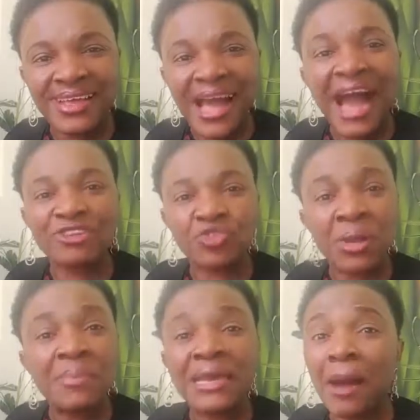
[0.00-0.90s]
actually
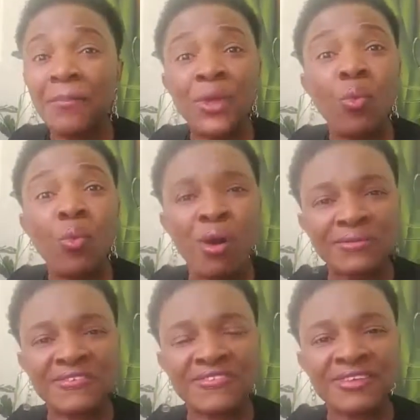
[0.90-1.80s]
become the
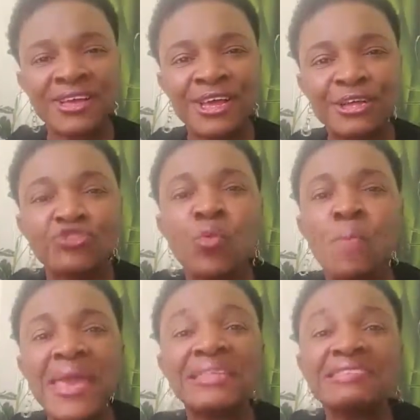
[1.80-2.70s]
ones to
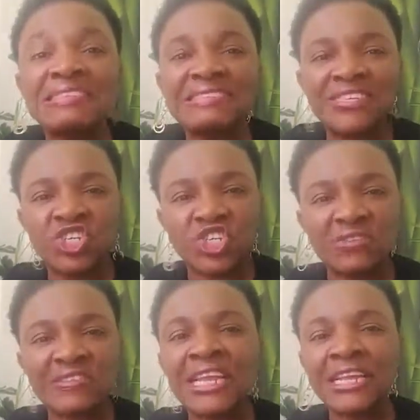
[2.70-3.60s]
make
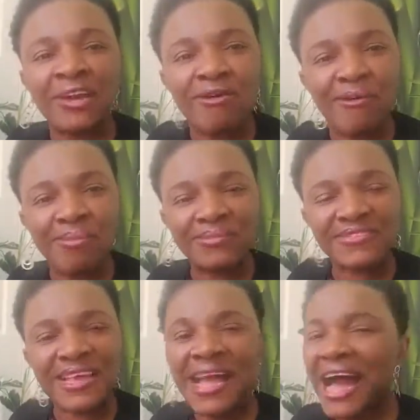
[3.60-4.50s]
decisions in the
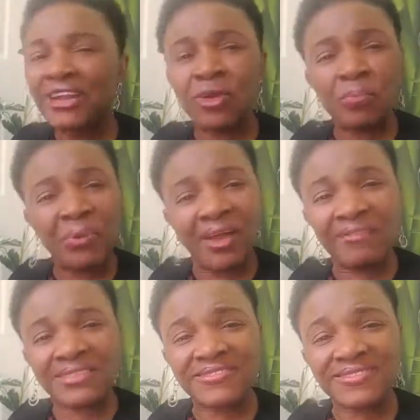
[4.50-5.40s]
homes and not
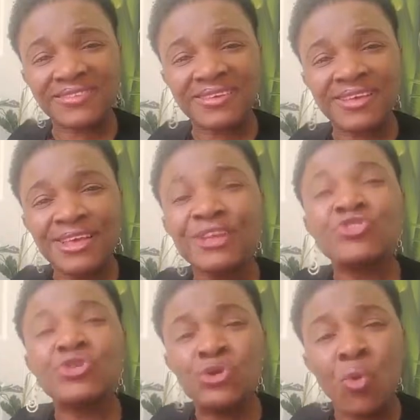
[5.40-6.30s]
parents? Do
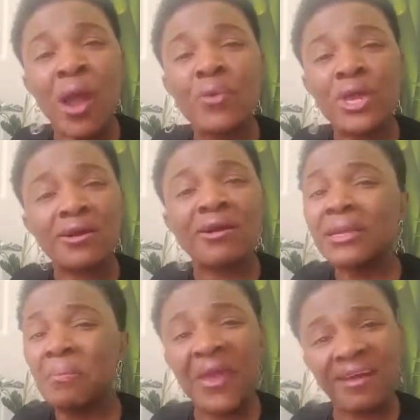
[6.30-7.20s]
you know why we call
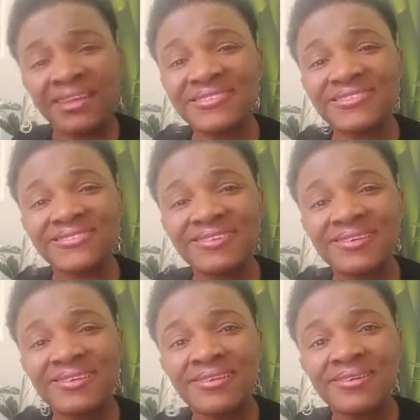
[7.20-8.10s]
them parents?
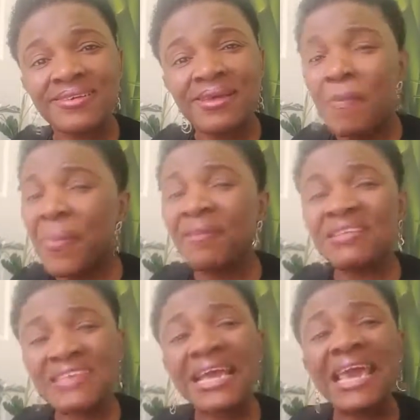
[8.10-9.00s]
Parents
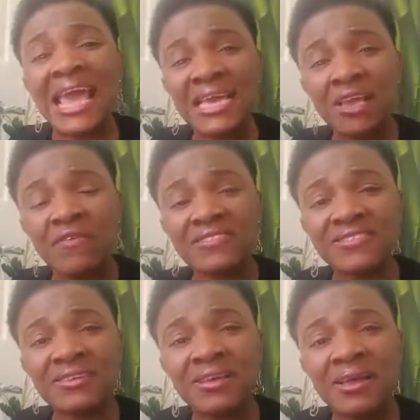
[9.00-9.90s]
are
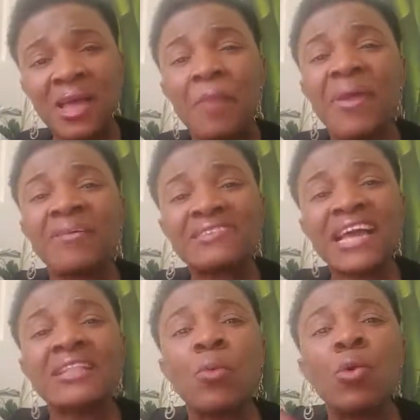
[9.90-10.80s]
caregivers. Parents are
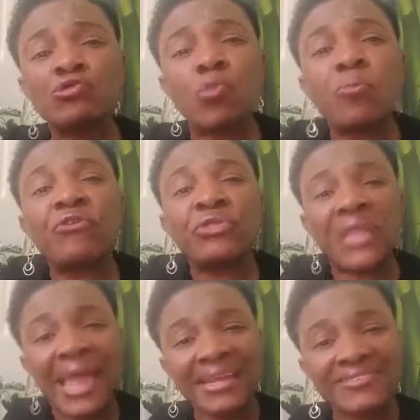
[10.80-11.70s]
the ones who
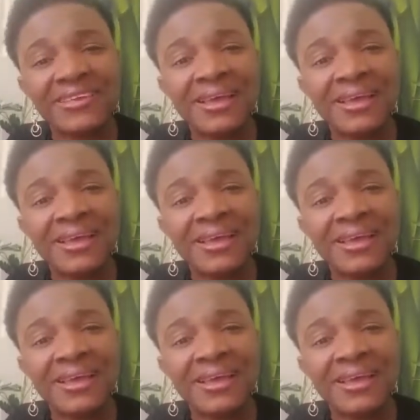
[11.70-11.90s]
protect.